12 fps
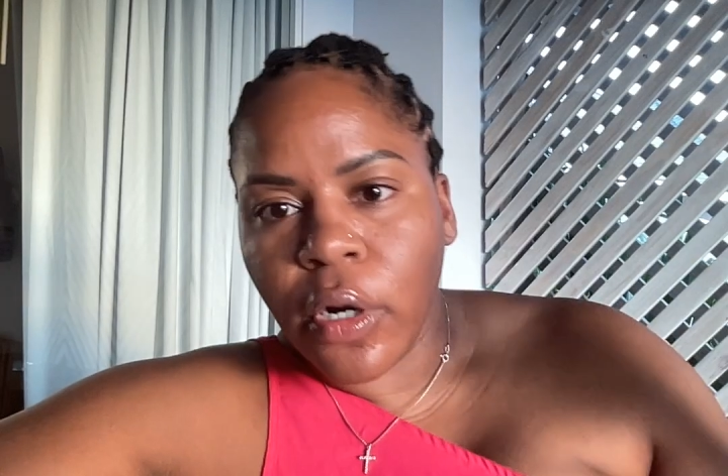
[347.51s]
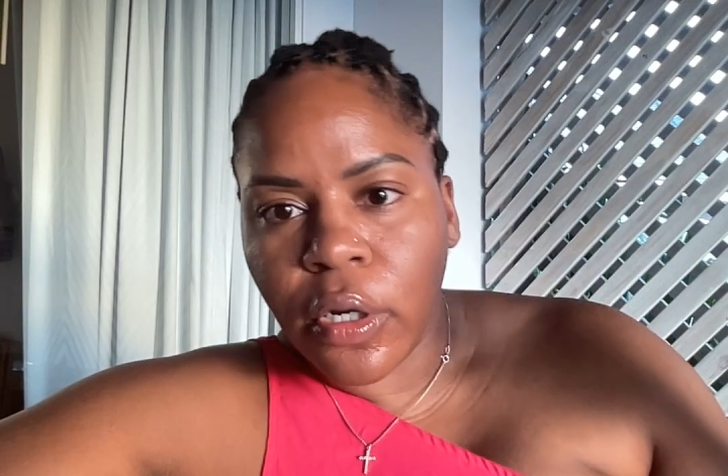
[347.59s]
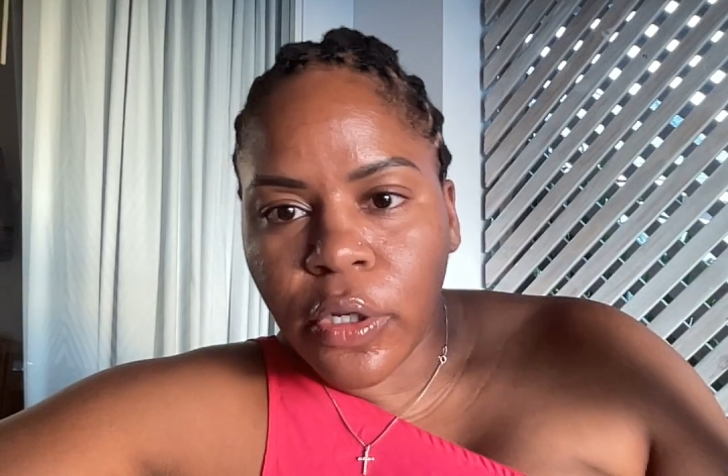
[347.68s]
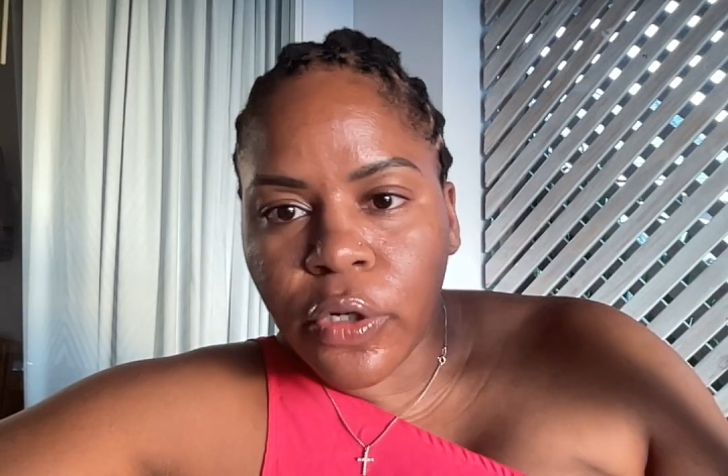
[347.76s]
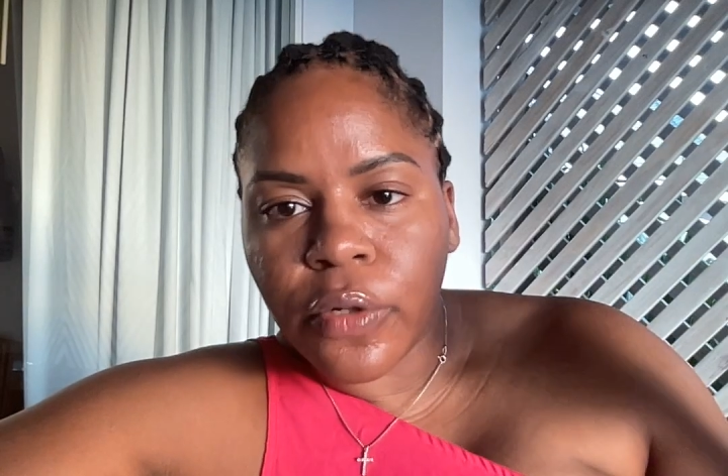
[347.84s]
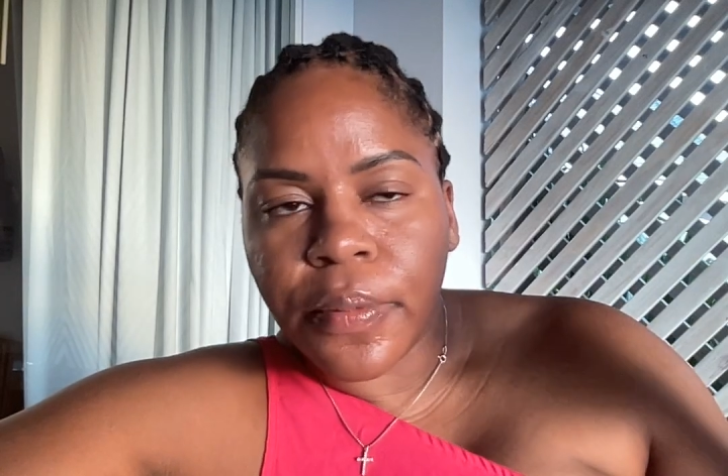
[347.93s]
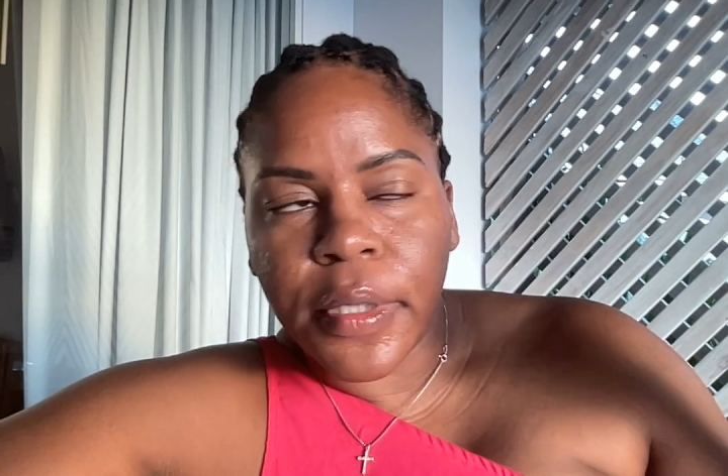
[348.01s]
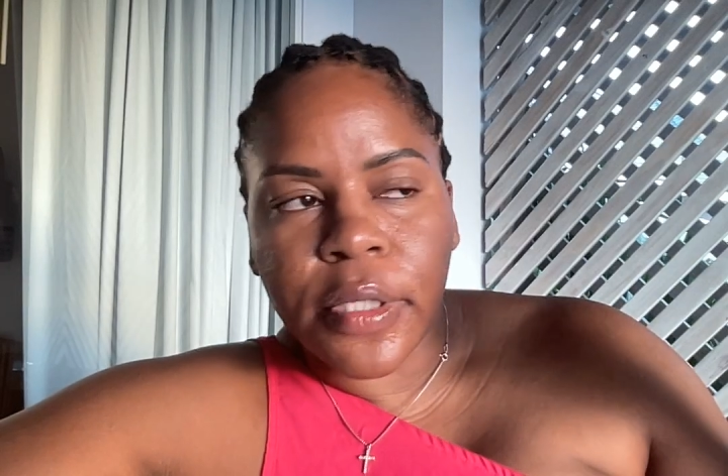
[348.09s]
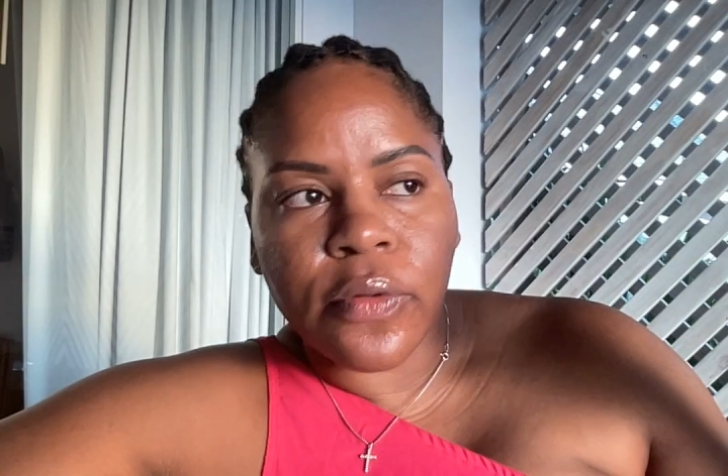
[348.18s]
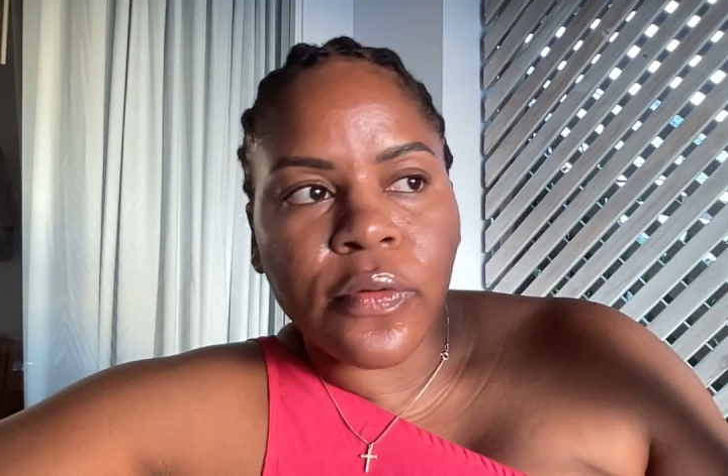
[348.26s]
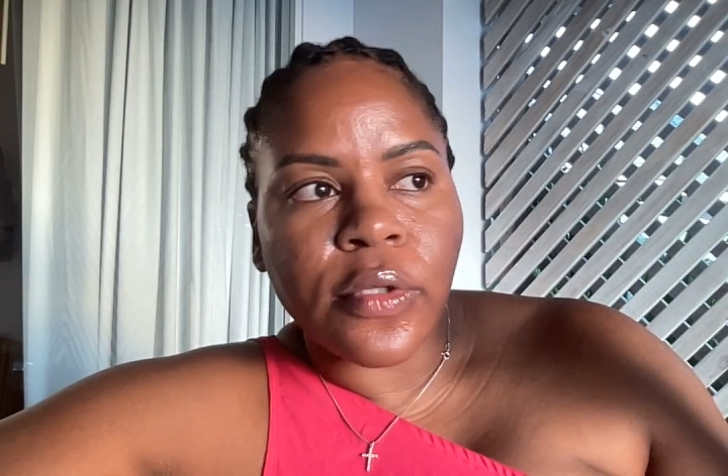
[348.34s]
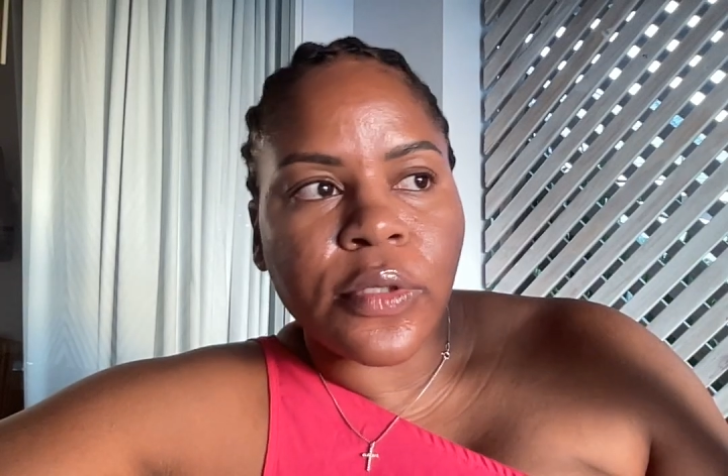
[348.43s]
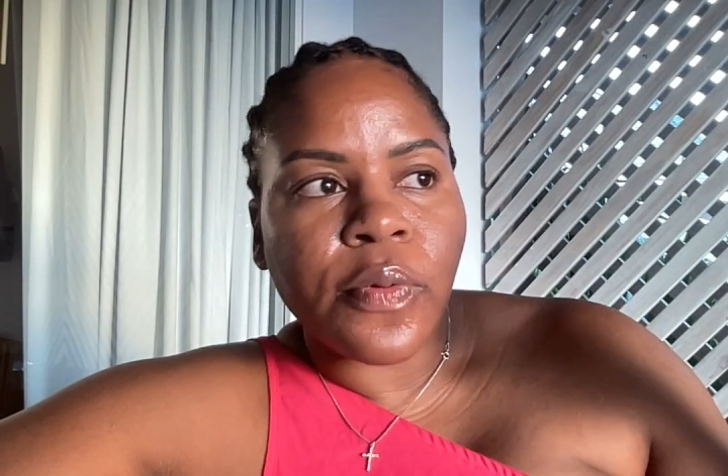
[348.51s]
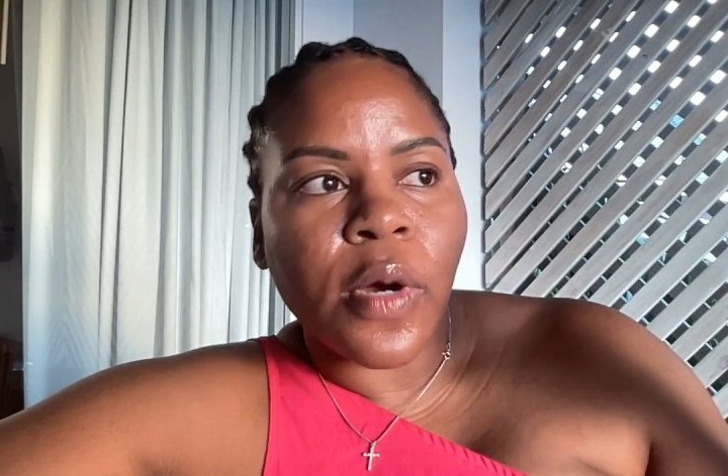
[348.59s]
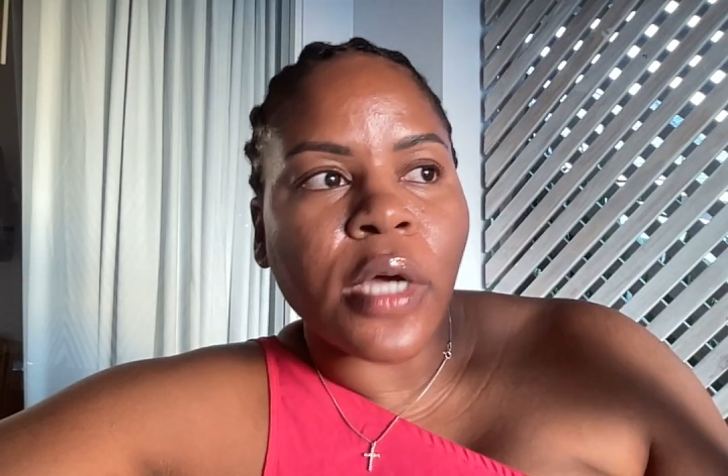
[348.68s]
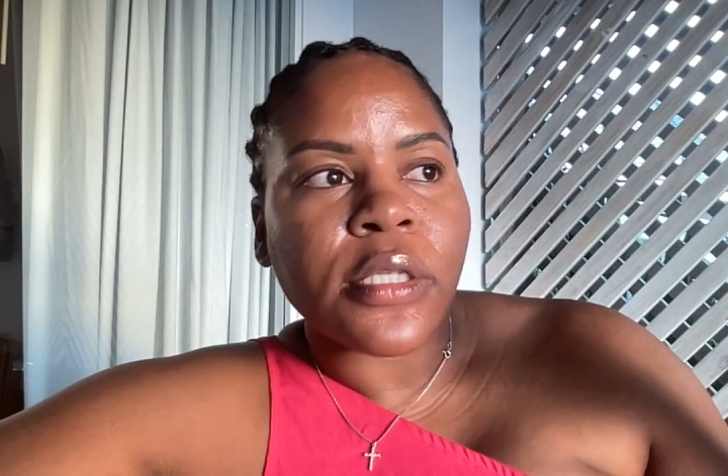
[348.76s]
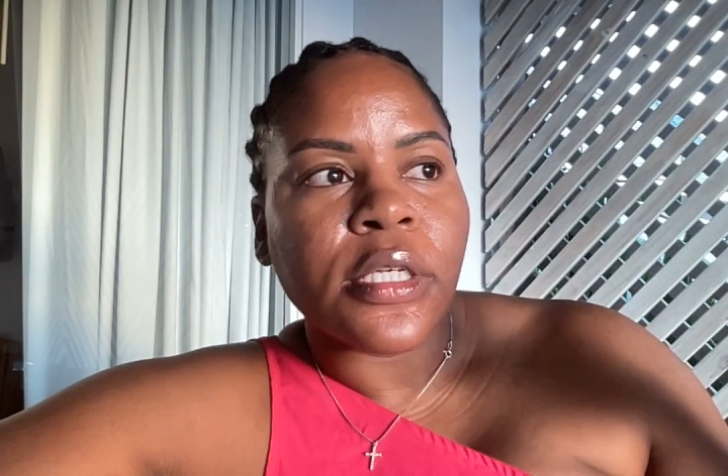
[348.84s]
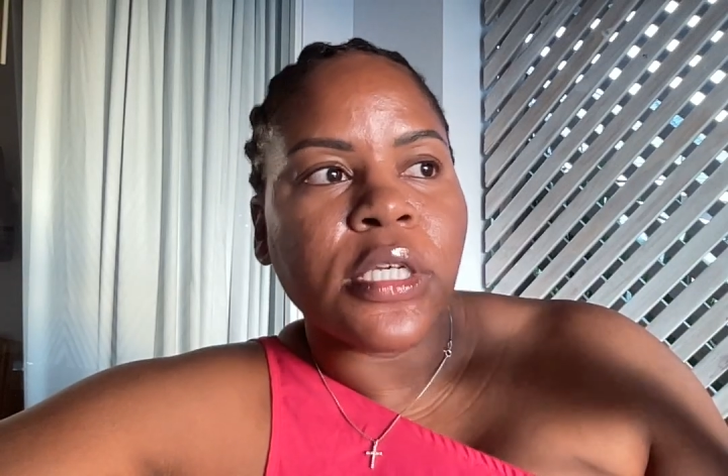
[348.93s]
a little bit through this
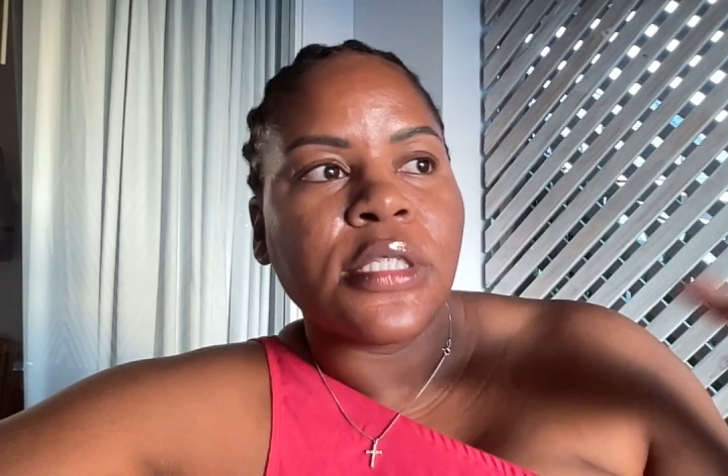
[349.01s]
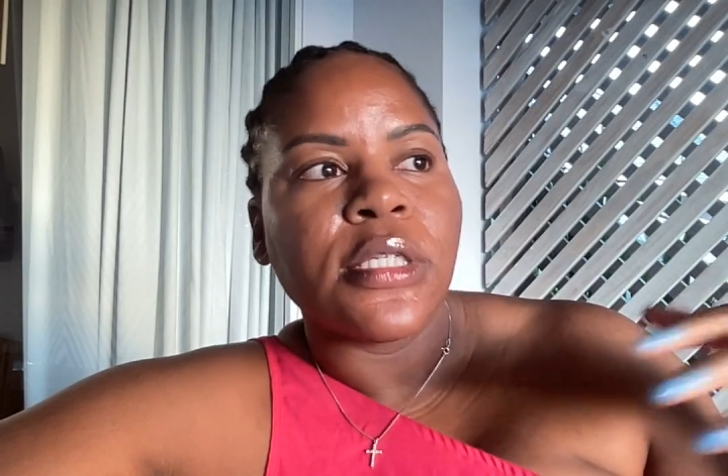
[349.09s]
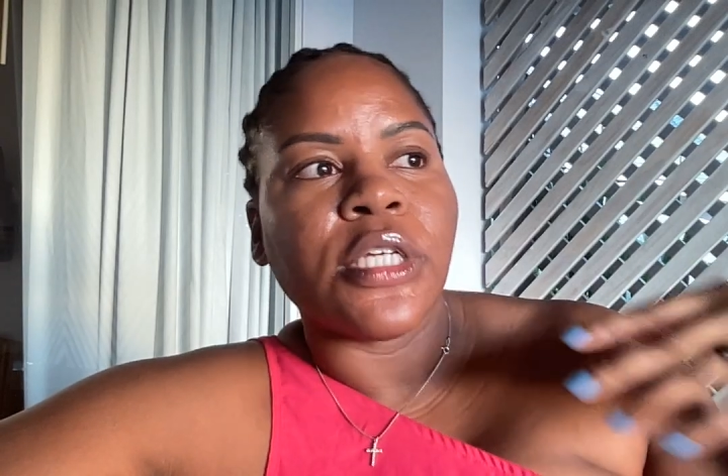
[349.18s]
process.